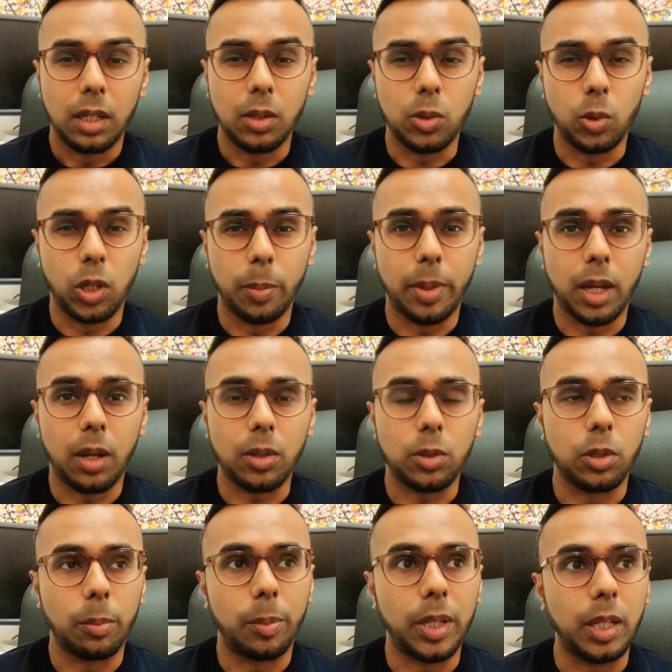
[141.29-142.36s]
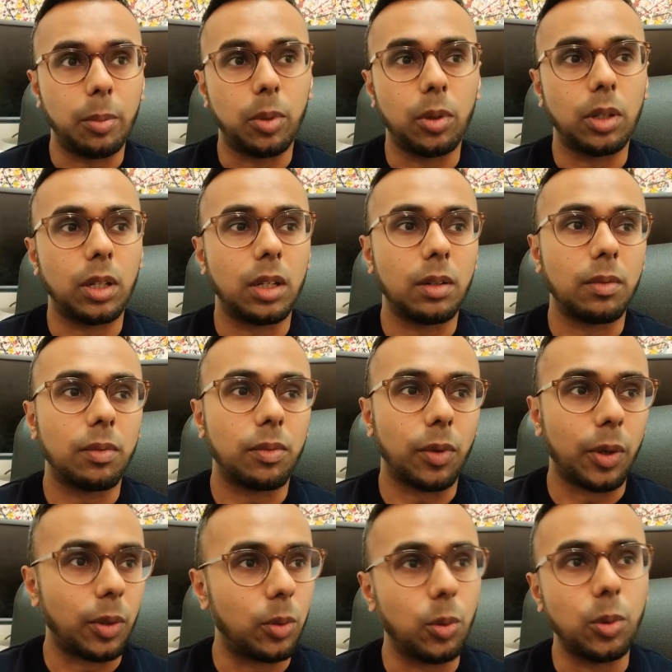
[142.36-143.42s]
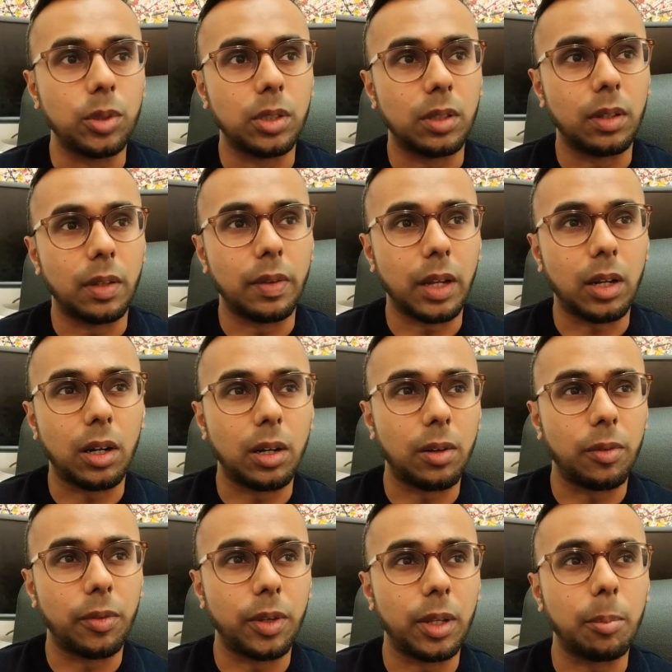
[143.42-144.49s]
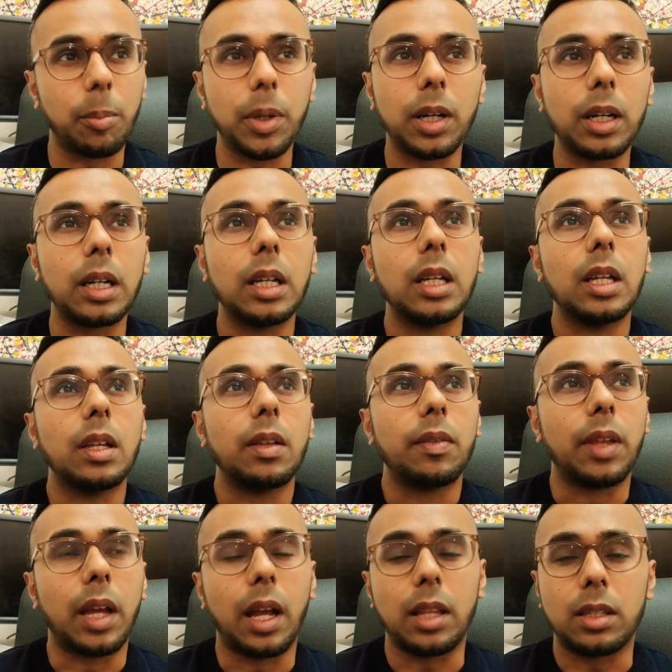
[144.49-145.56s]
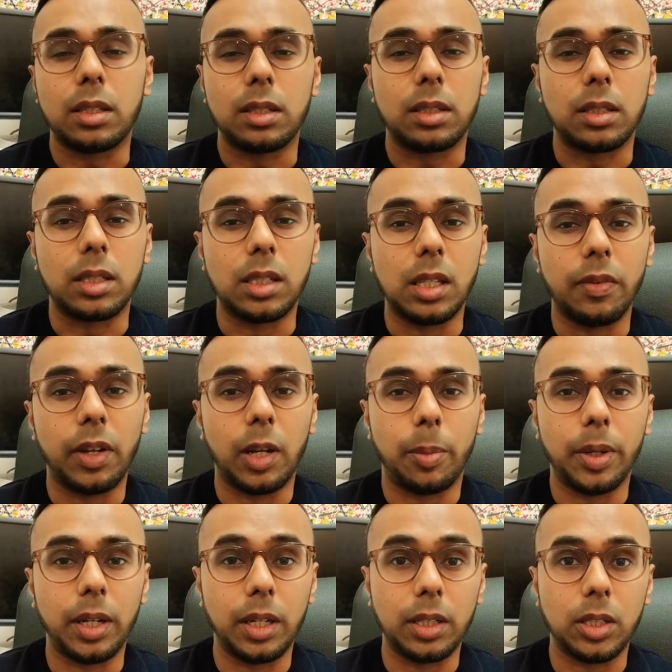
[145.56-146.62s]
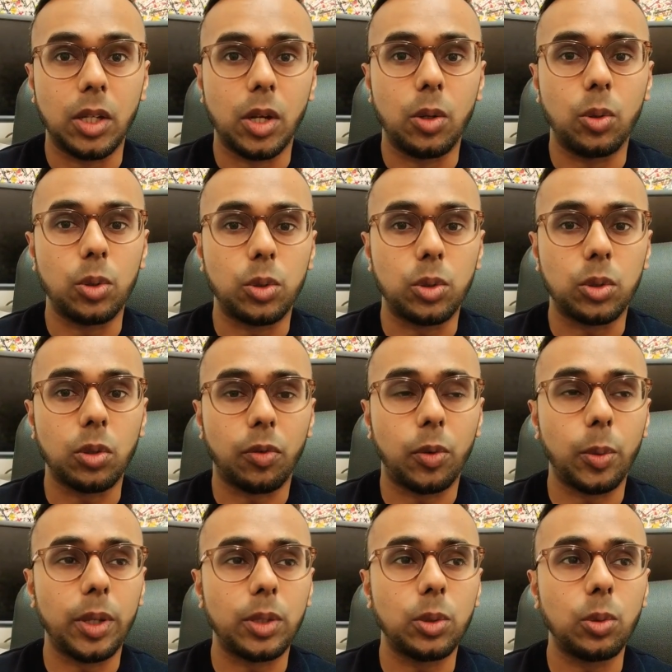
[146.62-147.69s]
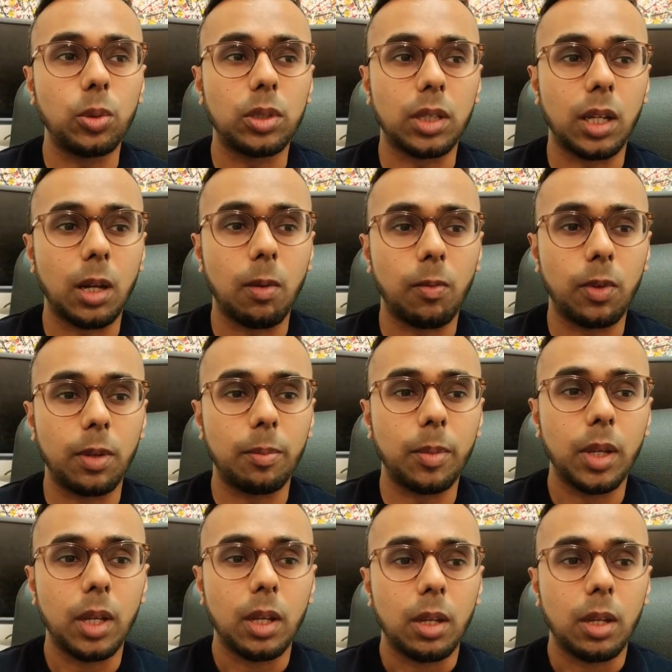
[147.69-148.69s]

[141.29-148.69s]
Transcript: It's all about sort of people and phone calls and that kind of thing, but they had to develop an internal software tool to help them